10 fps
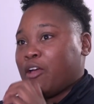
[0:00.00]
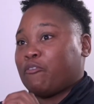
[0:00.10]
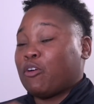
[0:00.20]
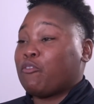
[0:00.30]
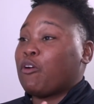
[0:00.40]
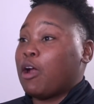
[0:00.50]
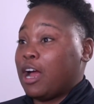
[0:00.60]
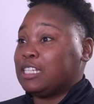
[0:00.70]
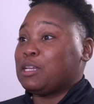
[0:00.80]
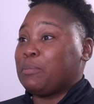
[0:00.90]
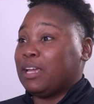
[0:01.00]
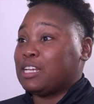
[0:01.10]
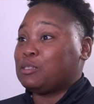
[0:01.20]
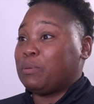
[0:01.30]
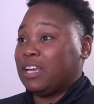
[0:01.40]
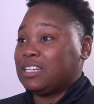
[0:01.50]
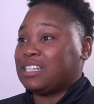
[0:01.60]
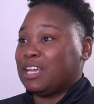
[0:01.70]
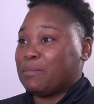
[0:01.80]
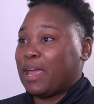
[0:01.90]
for us to be a speed
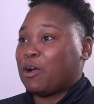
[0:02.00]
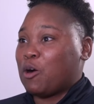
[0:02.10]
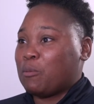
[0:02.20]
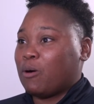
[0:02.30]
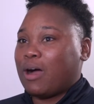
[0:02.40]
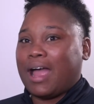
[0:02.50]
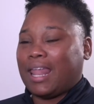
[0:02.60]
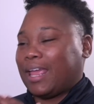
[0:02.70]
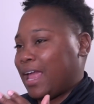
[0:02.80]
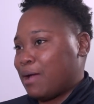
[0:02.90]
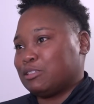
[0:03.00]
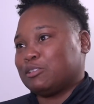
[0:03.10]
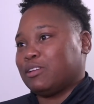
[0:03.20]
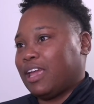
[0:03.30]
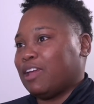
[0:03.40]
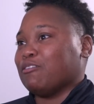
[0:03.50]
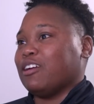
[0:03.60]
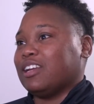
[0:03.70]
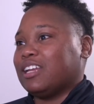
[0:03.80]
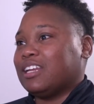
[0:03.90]
team at Como, I like absolutely hate
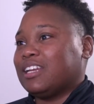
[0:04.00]
running.